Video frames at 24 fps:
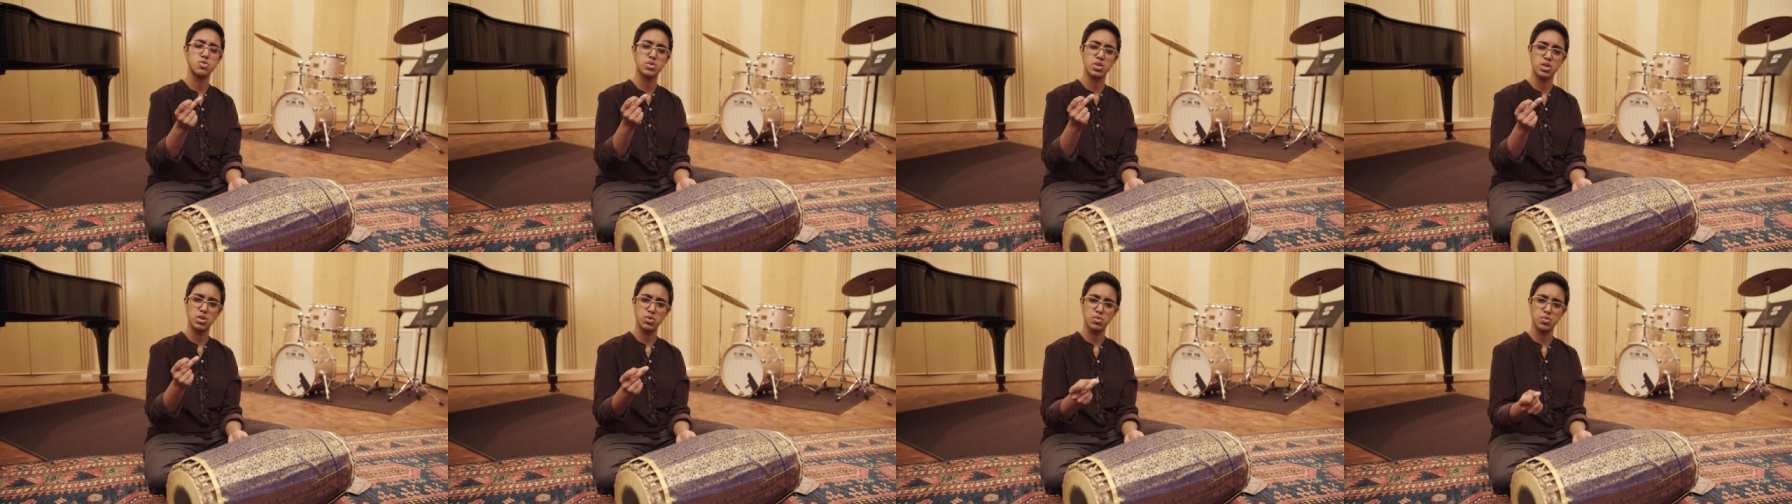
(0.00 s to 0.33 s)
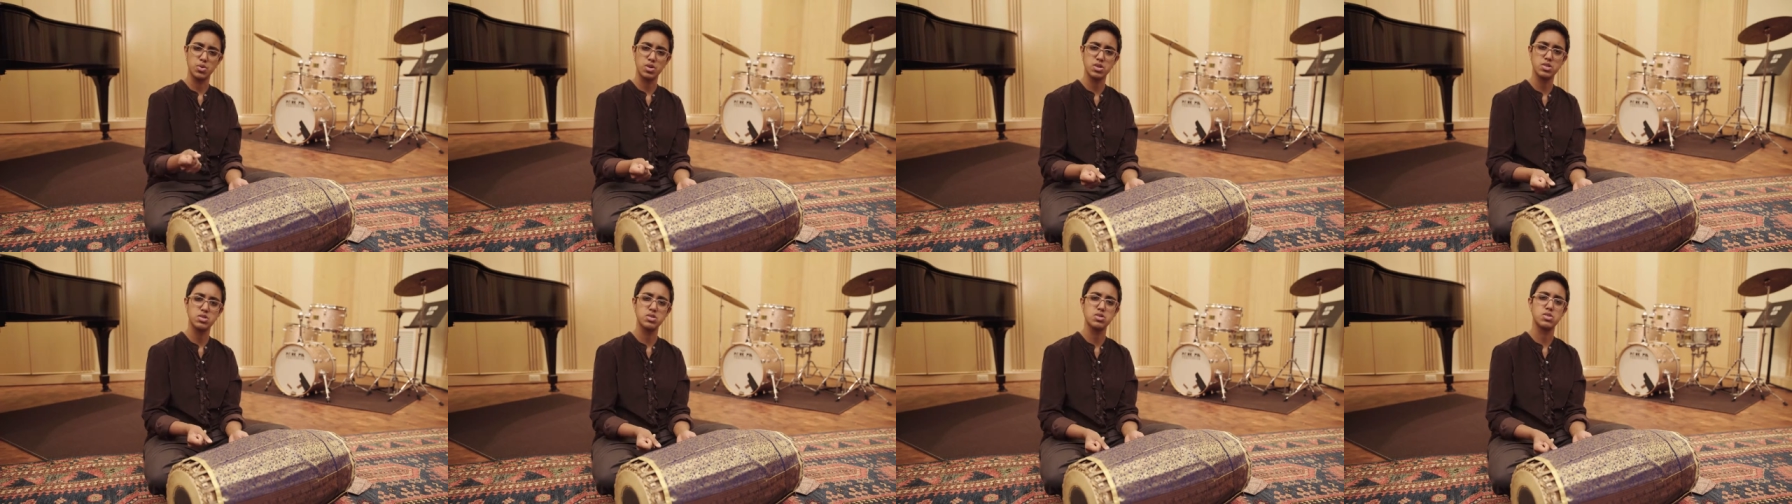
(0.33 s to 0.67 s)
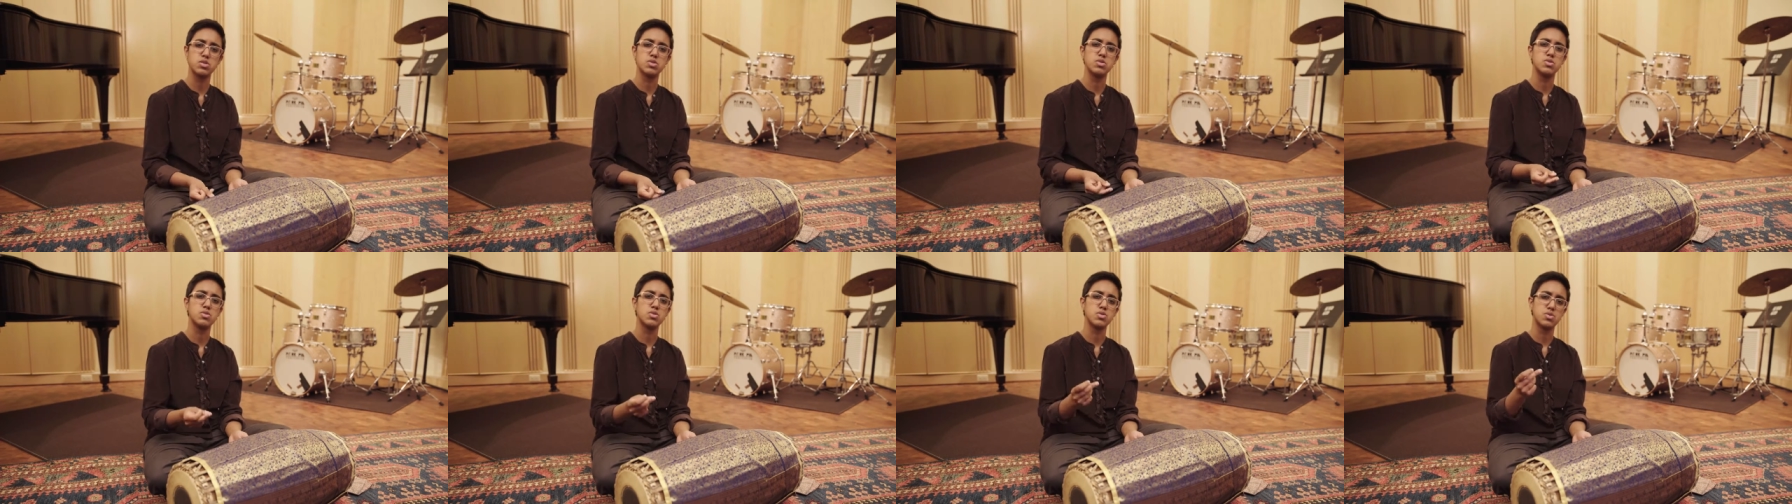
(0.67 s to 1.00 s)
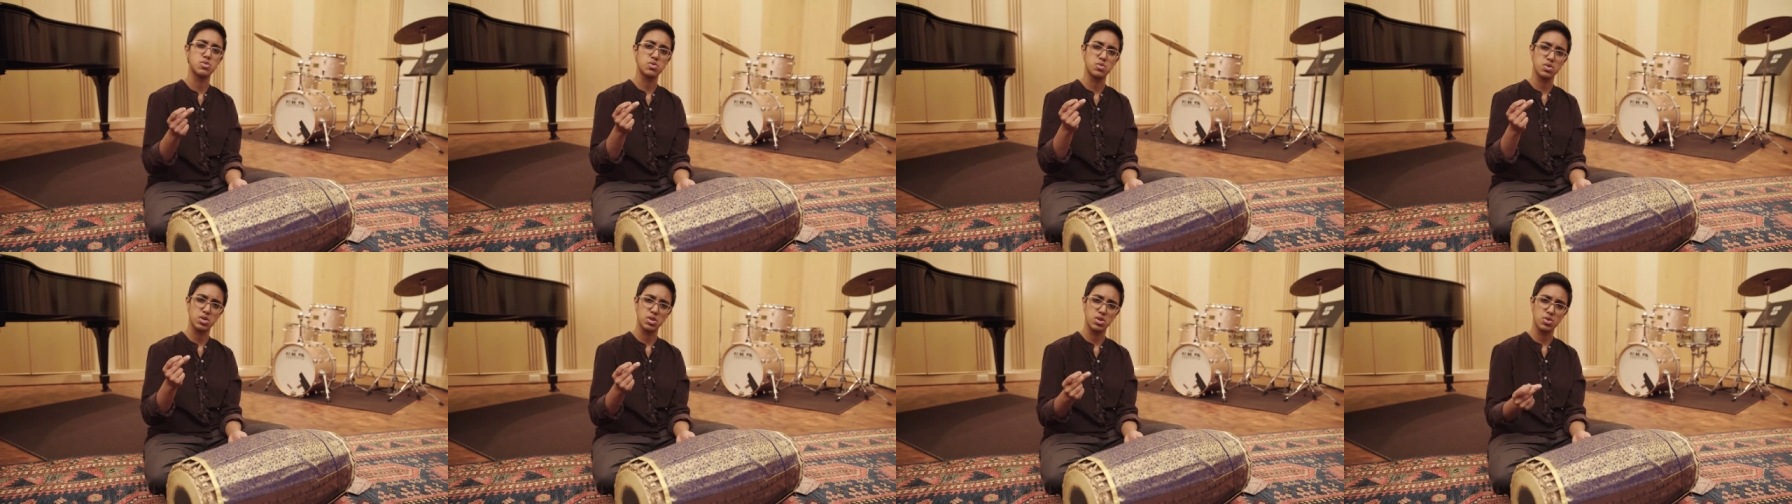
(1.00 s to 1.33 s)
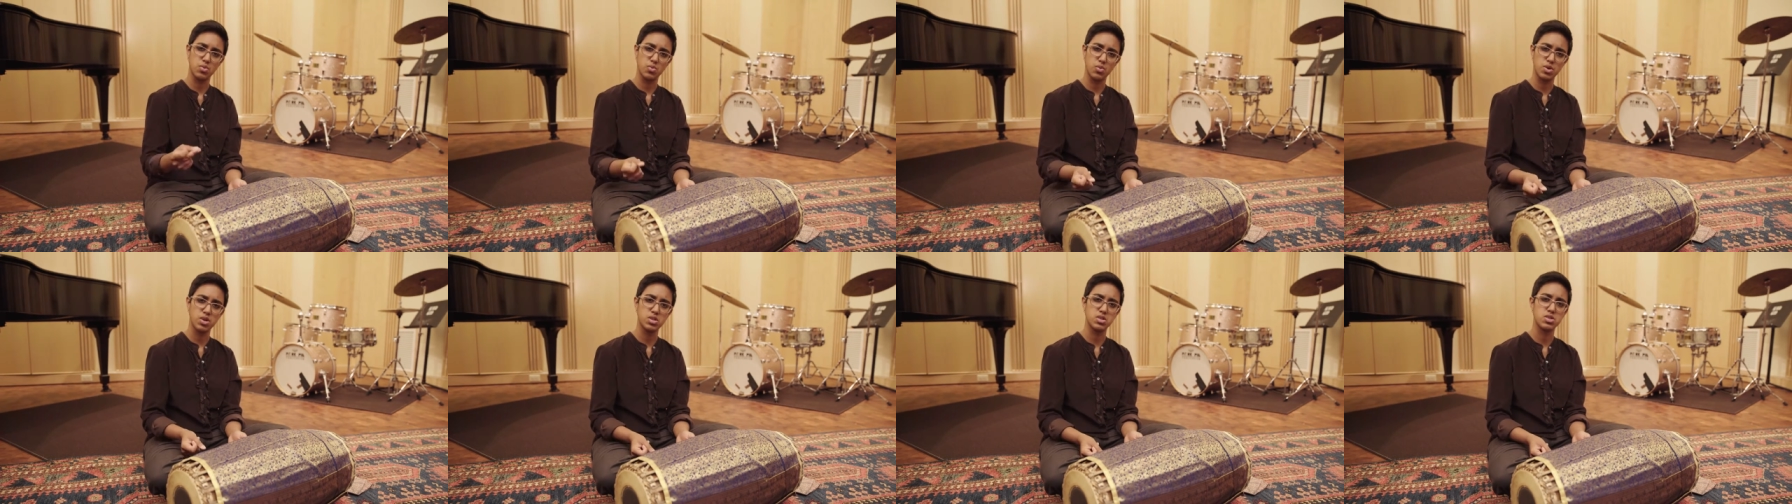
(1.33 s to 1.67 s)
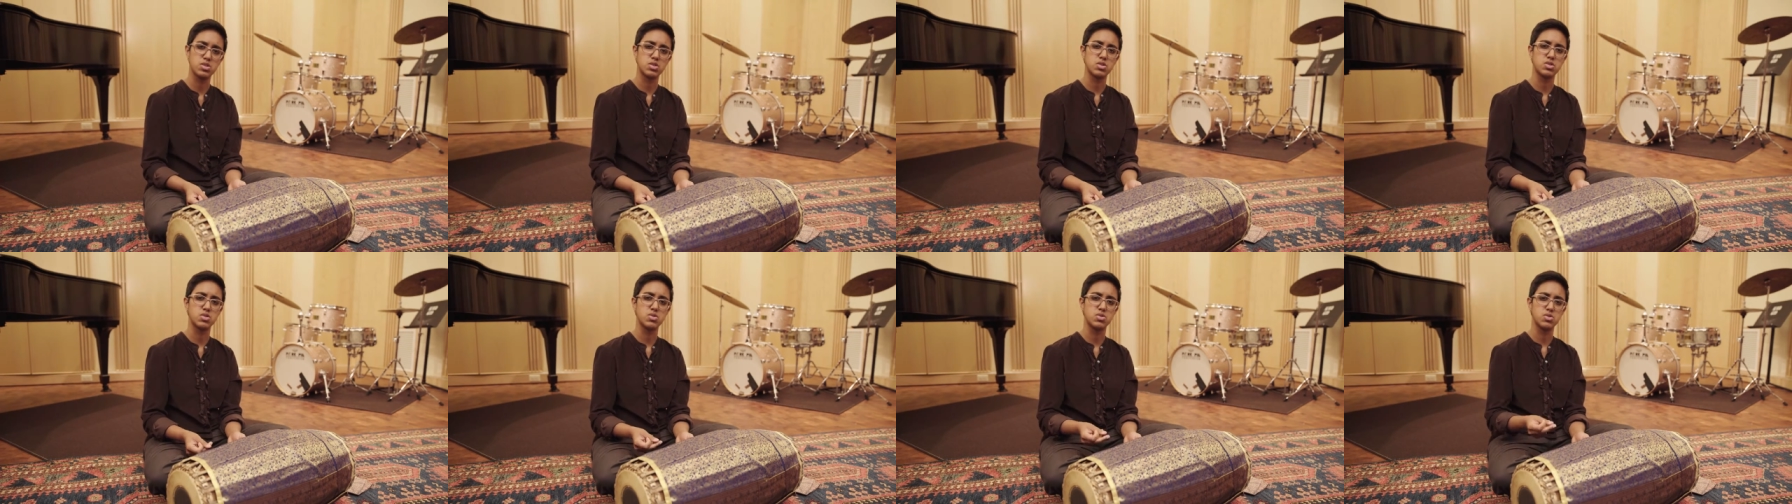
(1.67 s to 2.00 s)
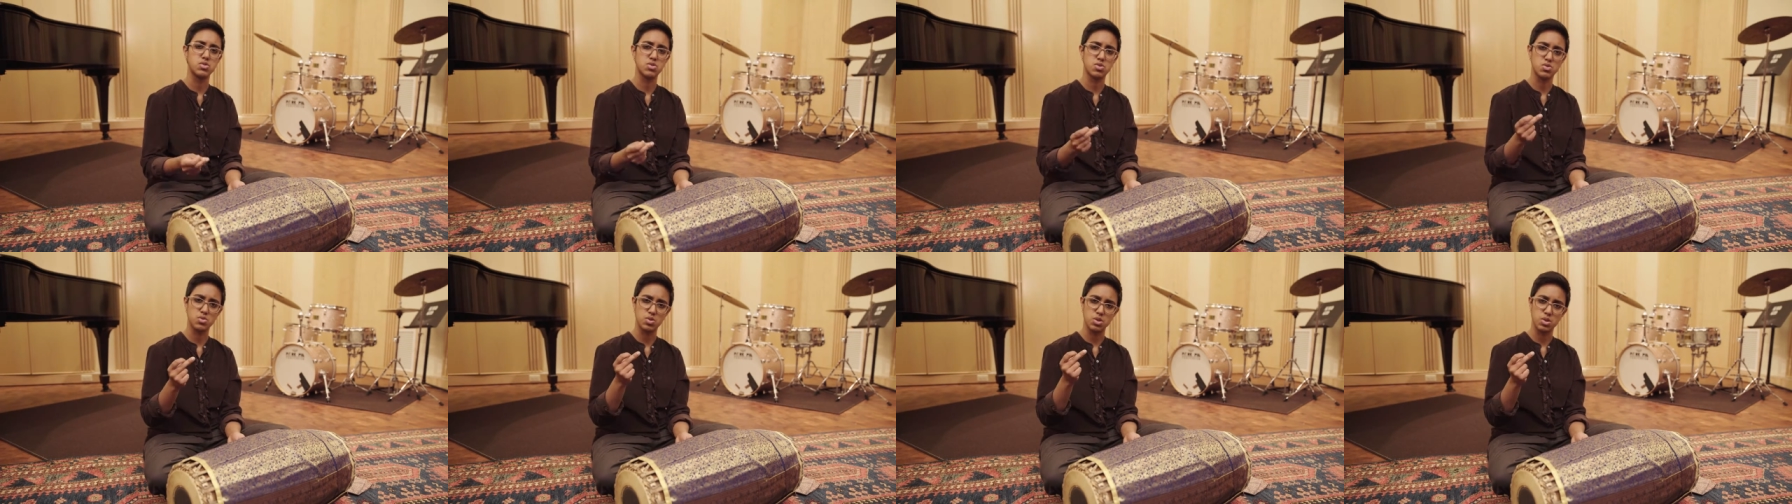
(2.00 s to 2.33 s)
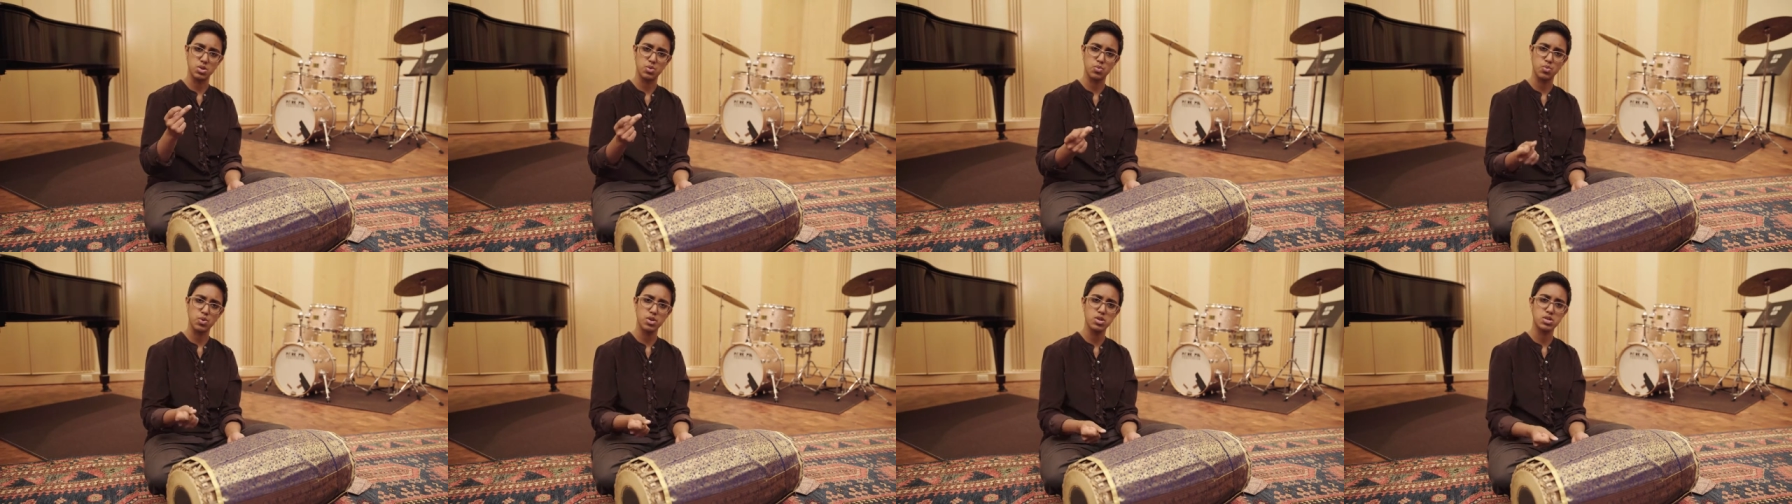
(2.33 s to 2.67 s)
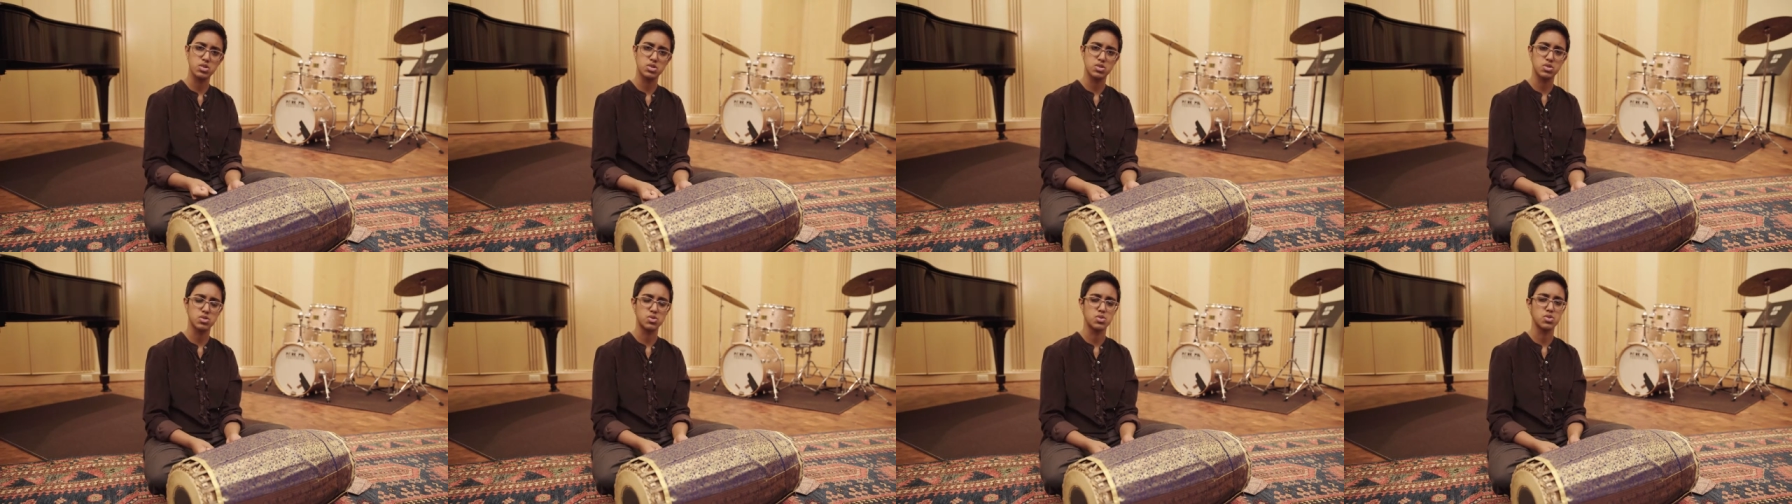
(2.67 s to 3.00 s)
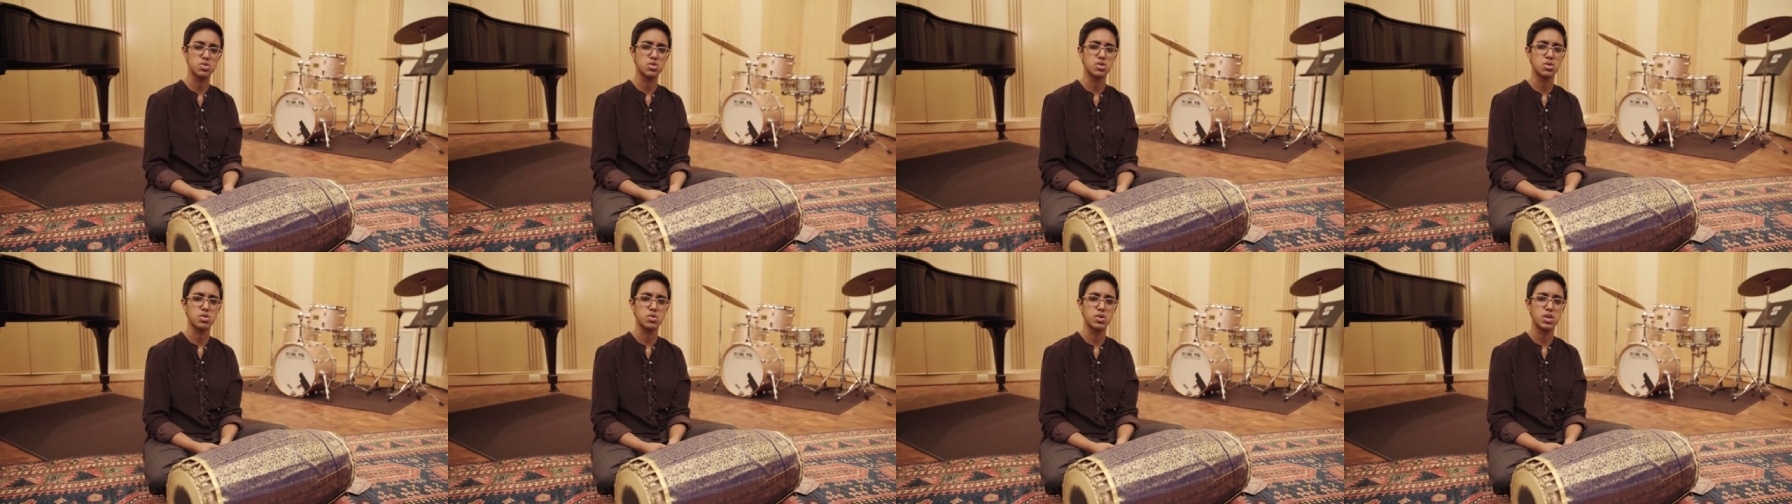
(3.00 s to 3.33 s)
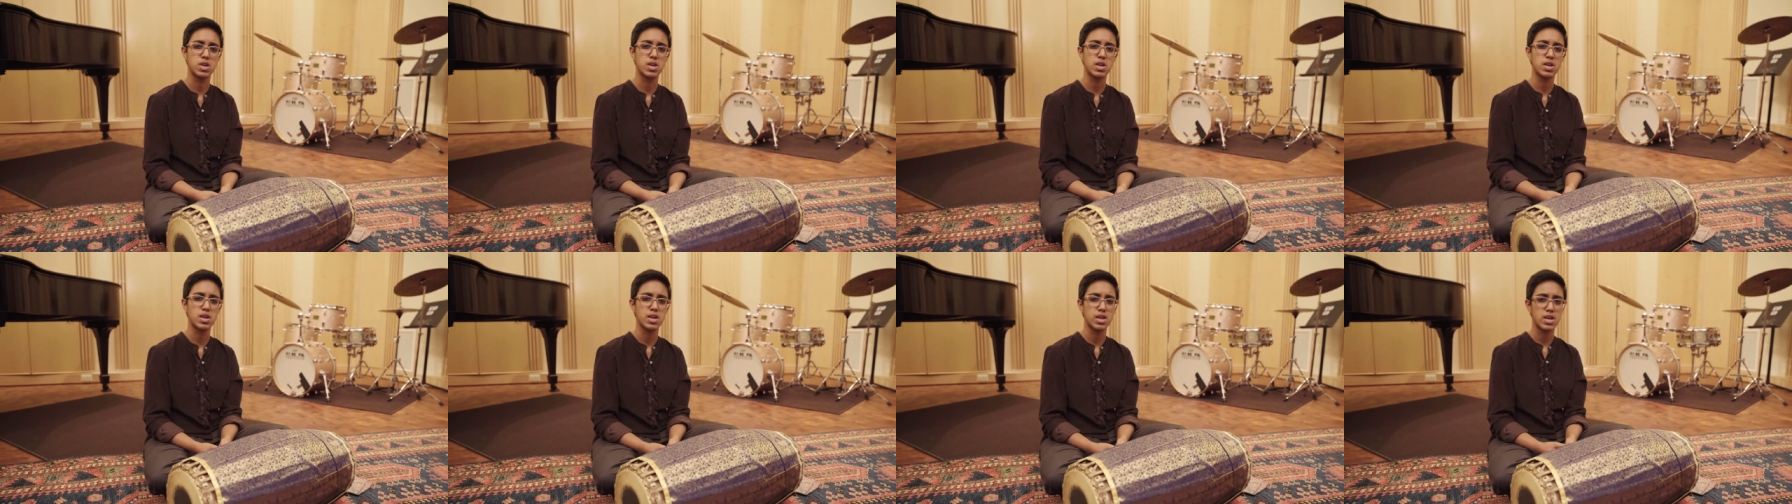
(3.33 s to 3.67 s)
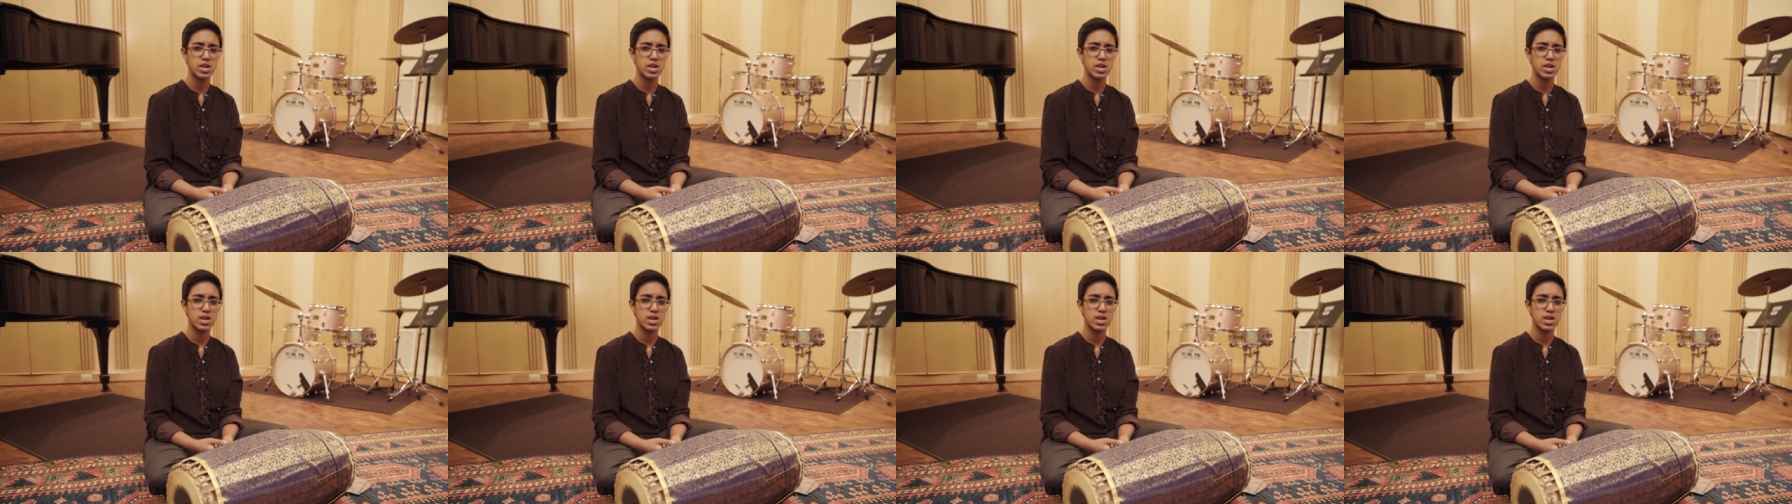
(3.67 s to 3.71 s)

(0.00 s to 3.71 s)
three, one, two, three, one, two, three, one, two, three.